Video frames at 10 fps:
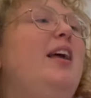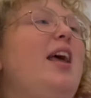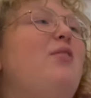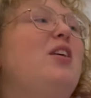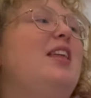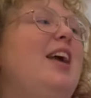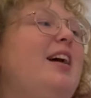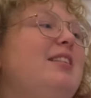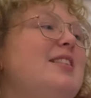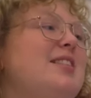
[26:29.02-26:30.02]
everything
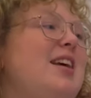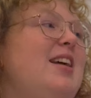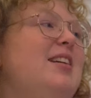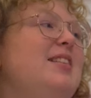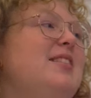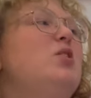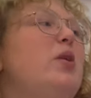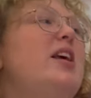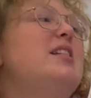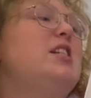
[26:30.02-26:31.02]
else is
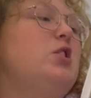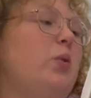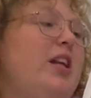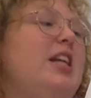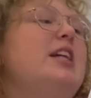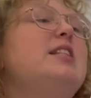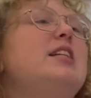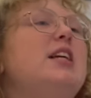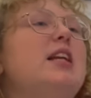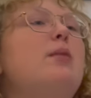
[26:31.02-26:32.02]
2018
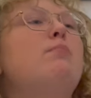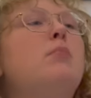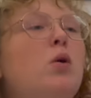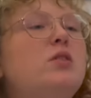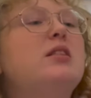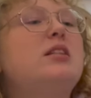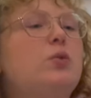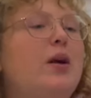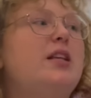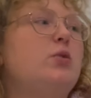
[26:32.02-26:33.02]
2019 mostly
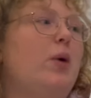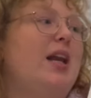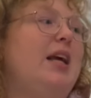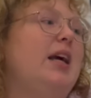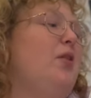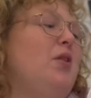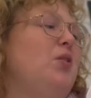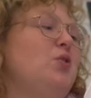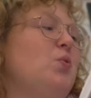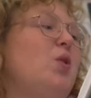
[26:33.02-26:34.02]
2020 and
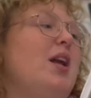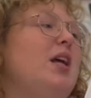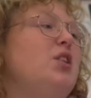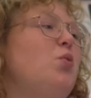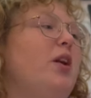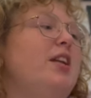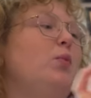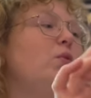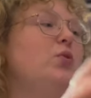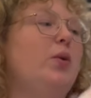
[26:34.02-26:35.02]
there's one
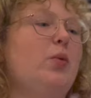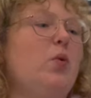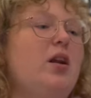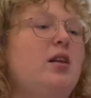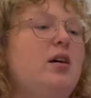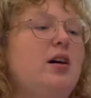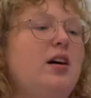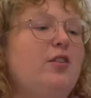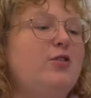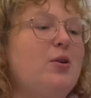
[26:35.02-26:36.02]
2021
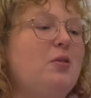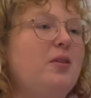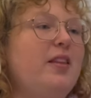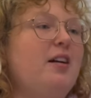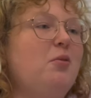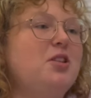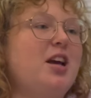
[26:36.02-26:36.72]
uh, photo in there which i